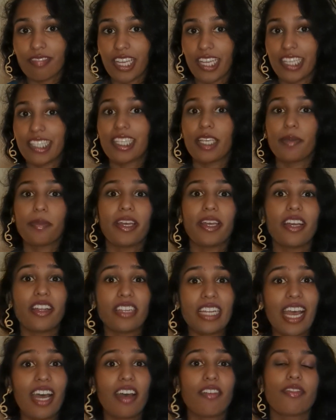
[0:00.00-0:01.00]
exhibit
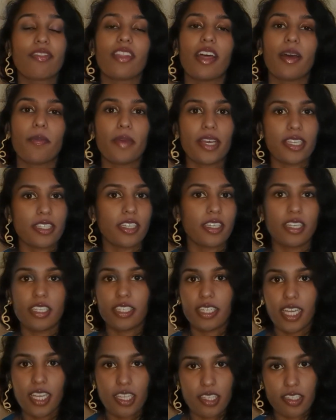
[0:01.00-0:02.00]
and have that
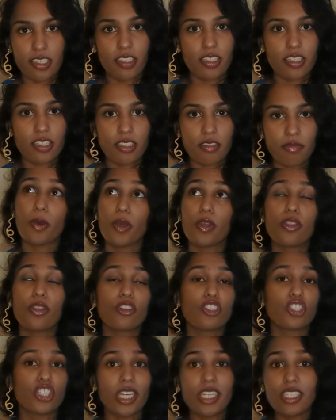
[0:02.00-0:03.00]
masculine essence.
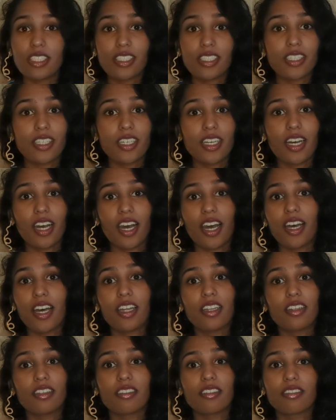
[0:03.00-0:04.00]
Both gender
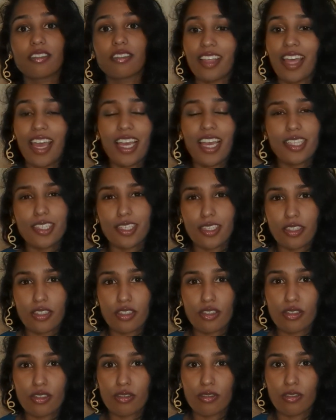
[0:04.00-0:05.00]
and the
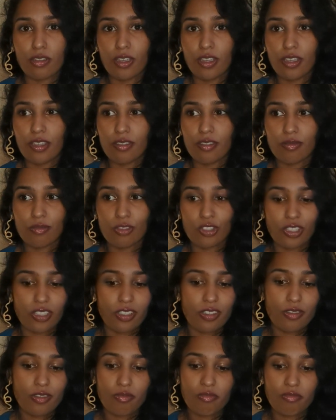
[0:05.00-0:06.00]
essence,
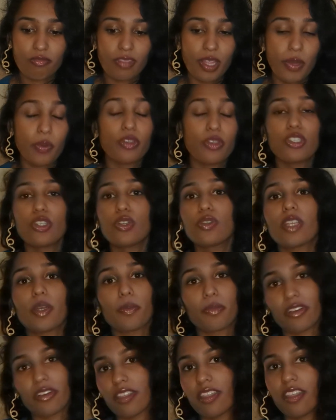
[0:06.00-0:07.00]
just they were two
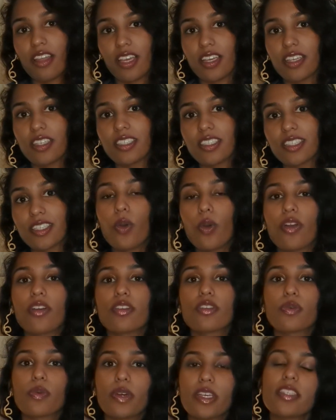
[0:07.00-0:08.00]
separate things.
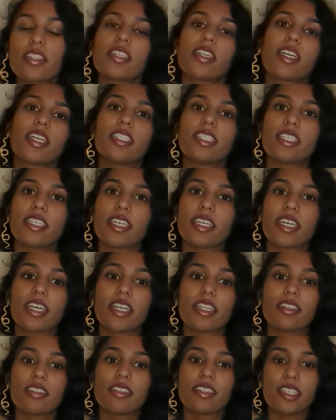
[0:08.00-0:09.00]
Whereas the Western
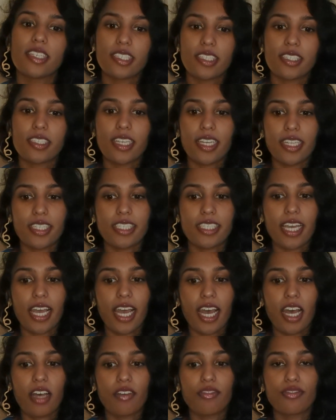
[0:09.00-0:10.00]
idea did tend to
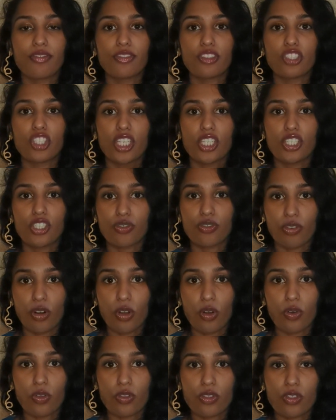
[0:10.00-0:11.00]
have gender
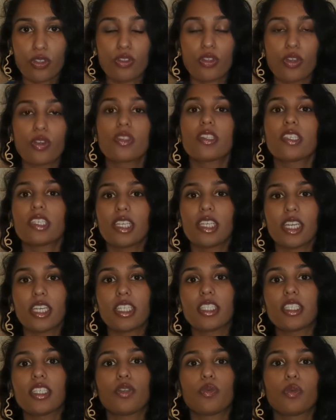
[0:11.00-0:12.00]
roles
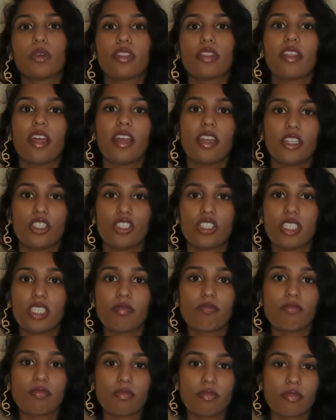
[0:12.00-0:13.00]
associated with the
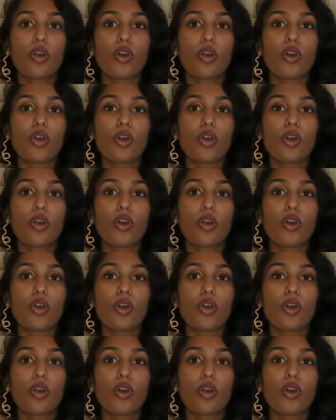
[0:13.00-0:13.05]
energy.